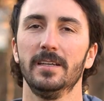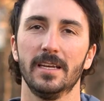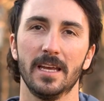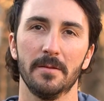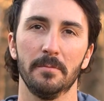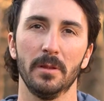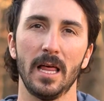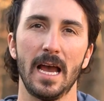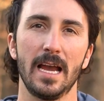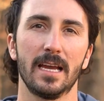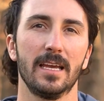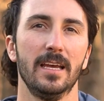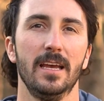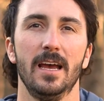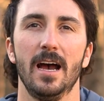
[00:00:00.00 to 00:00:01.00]
in
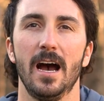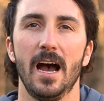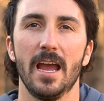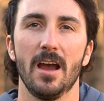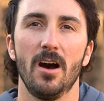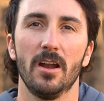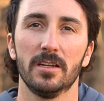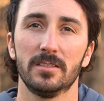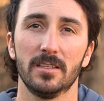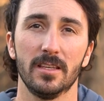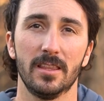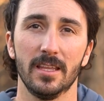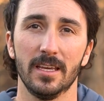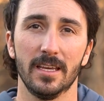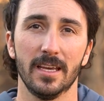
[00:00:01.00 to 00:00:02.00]
black. I honestly
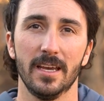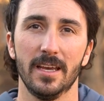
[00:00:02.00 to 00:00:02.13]
think